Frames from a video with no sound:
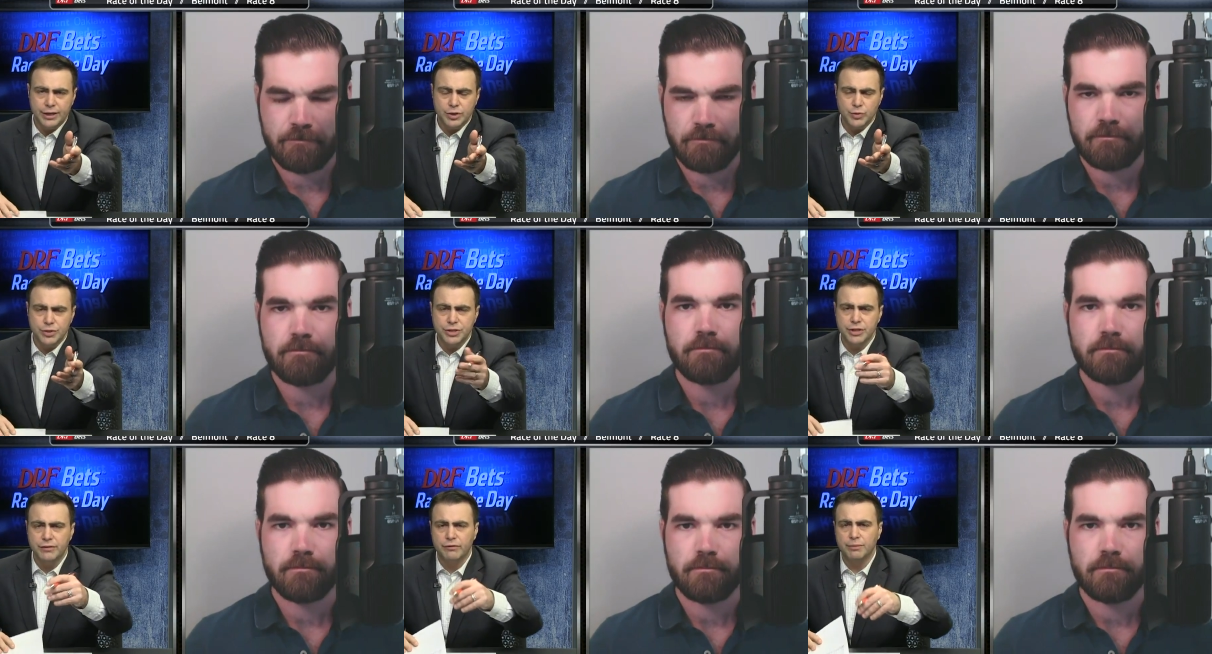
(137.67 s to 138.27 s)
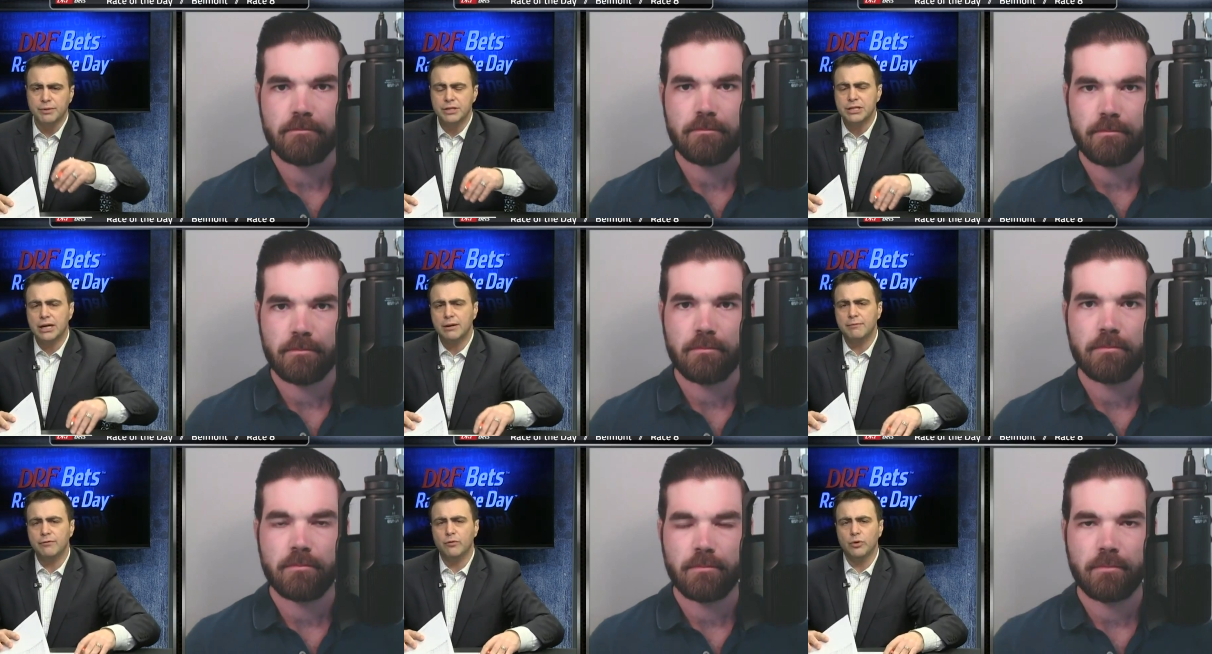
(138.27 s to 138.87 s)
Speaker 1: As we see from the
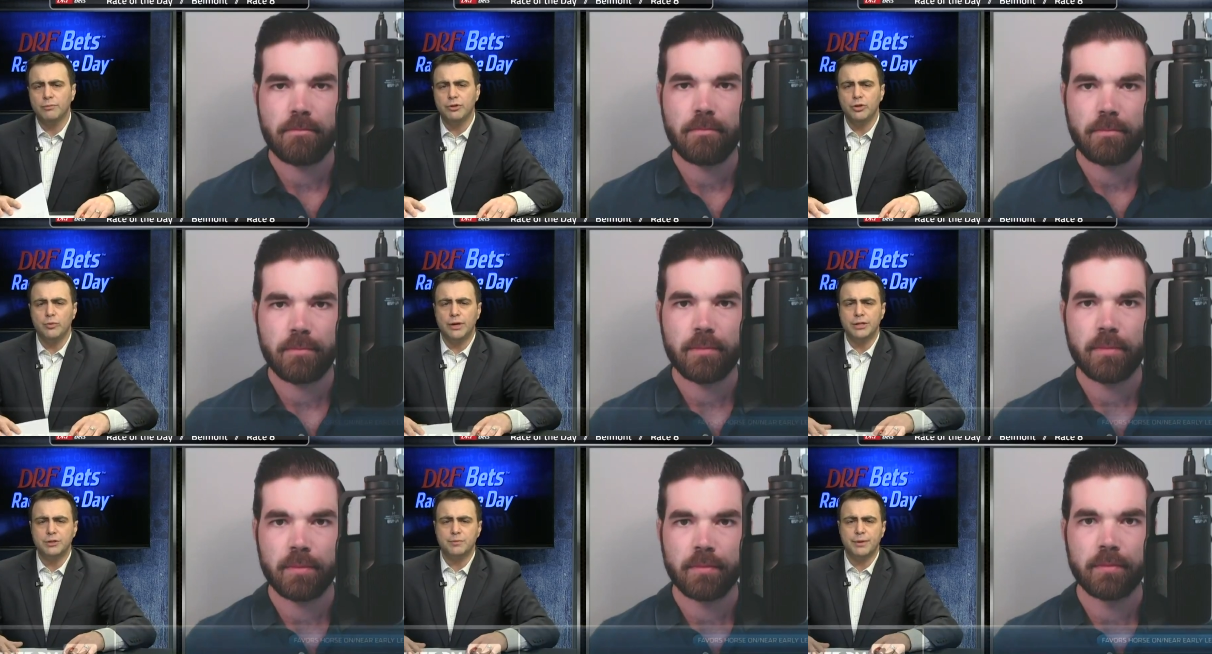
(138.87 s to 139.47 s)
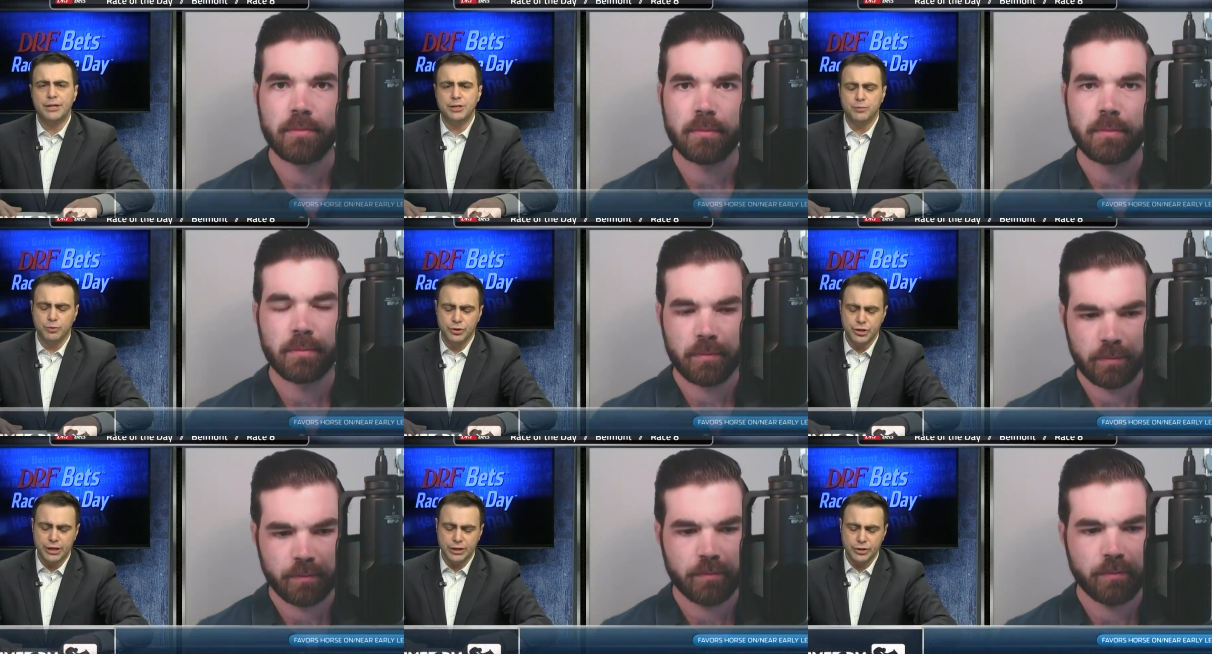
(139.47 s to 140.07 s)
Timeform U.S. pace
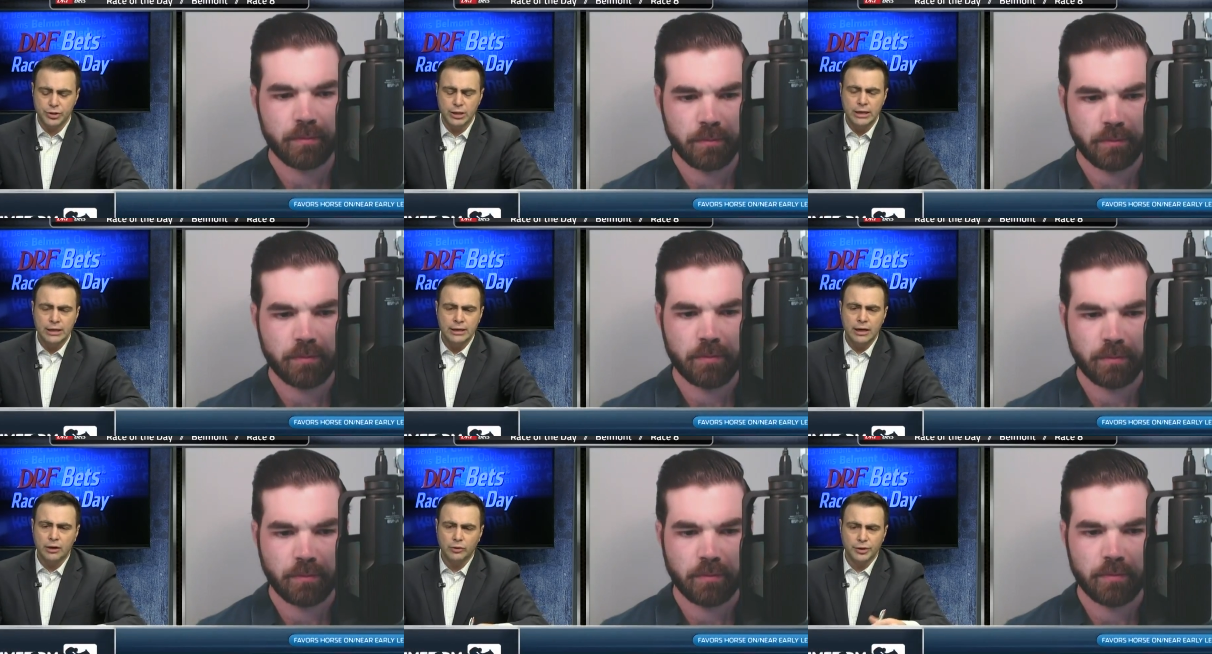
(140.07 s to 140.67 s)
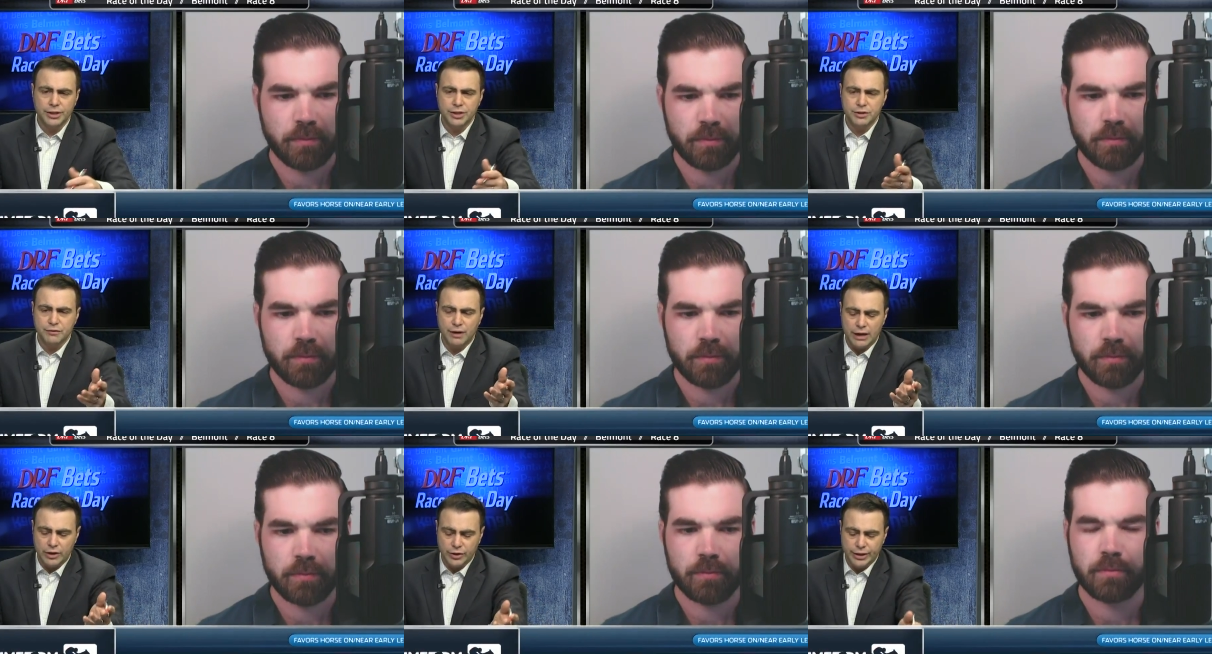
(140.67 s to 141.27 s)
projector, not only is
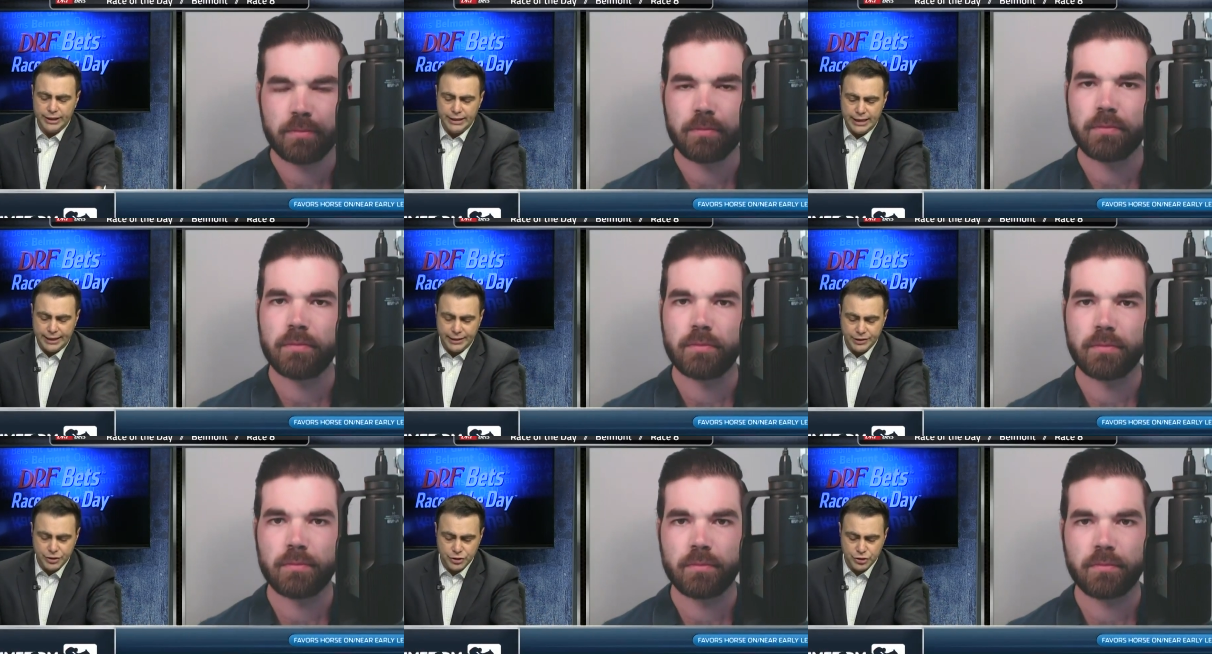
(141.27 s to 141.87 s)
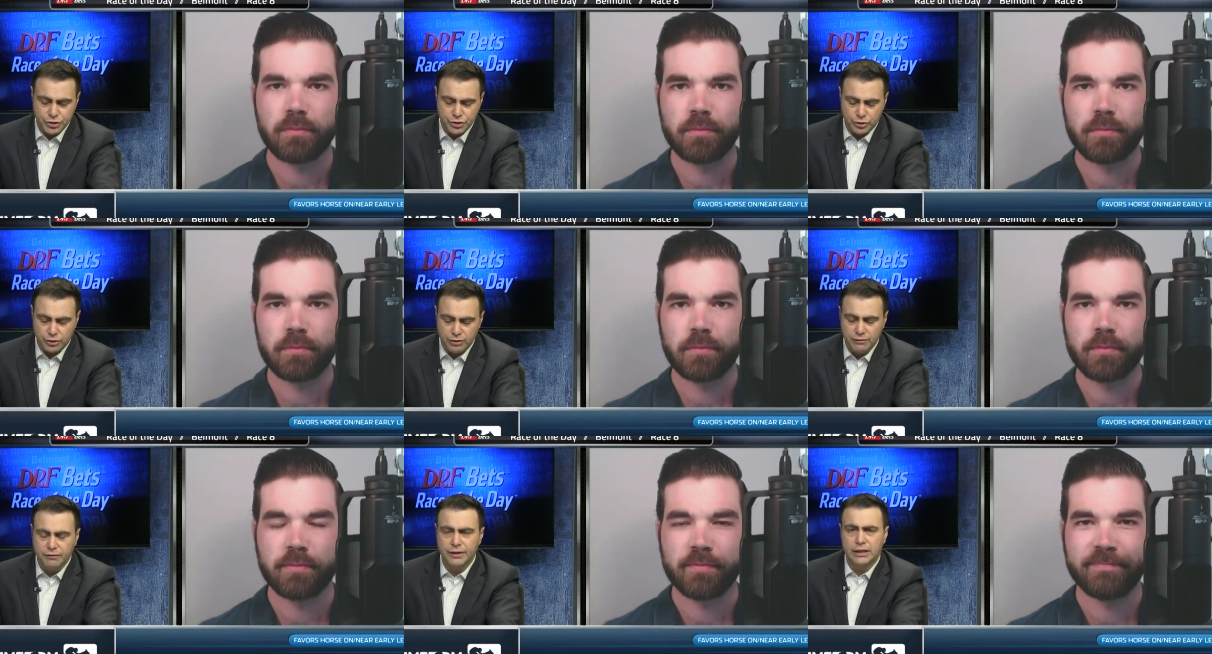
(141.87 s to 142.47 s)
Fire Key a
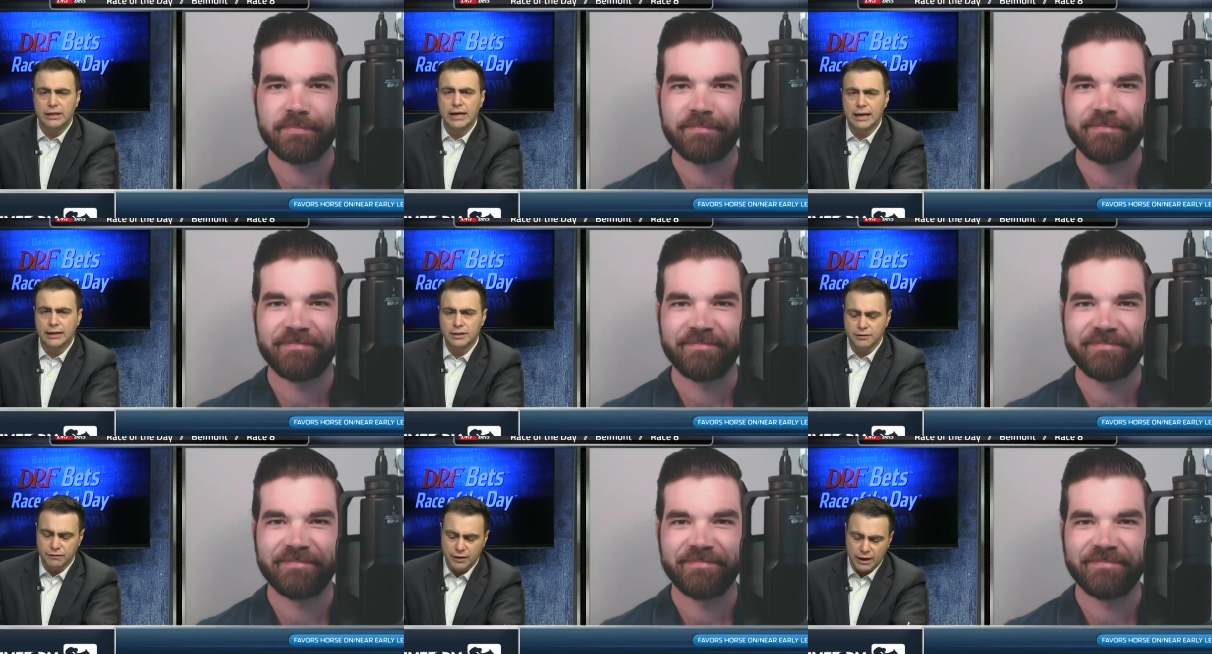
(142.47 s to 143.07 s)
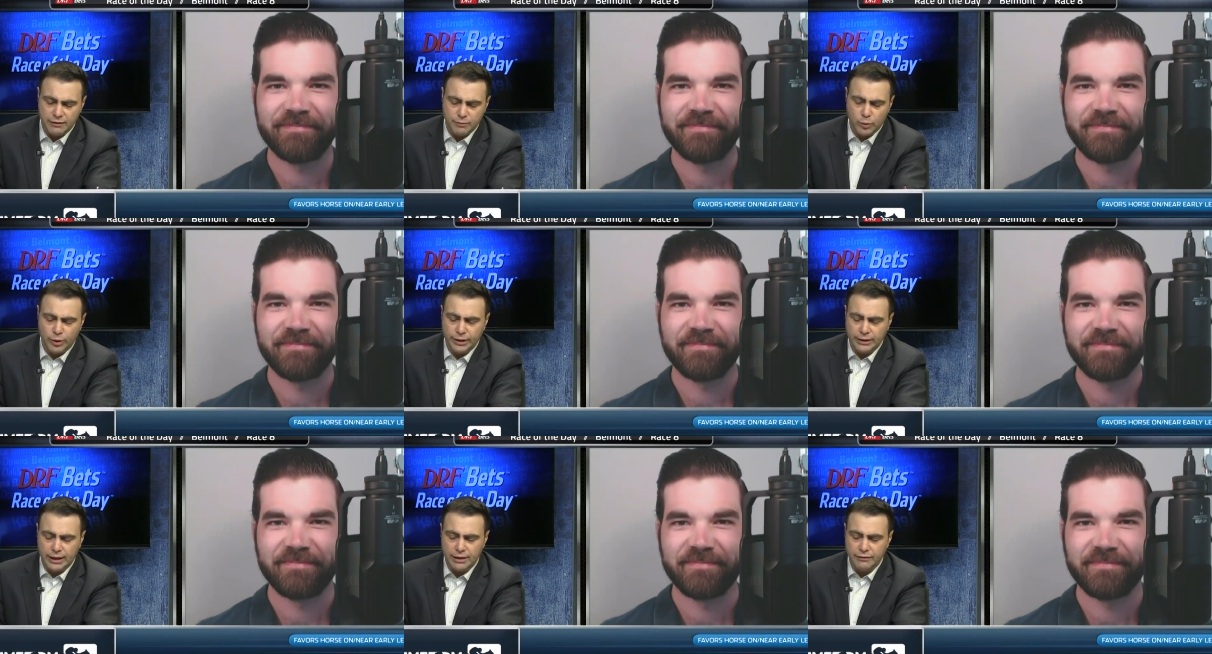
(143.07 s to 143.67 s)
deserving 9 to 5
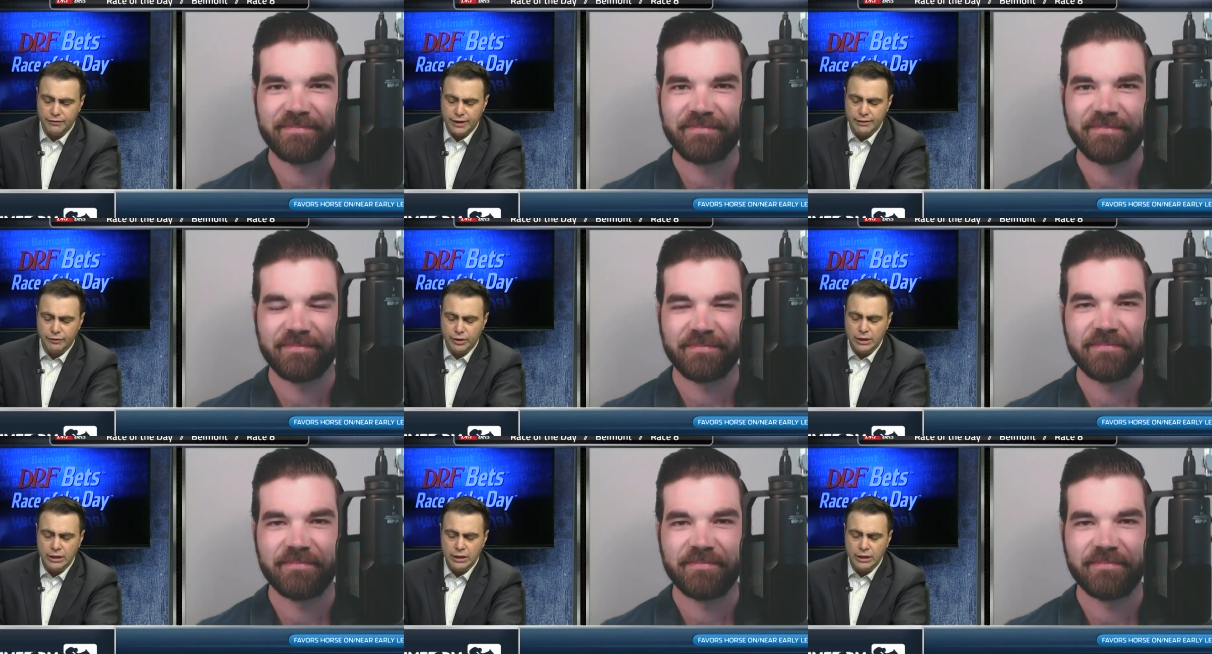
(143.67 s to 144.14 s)
morning line favorite,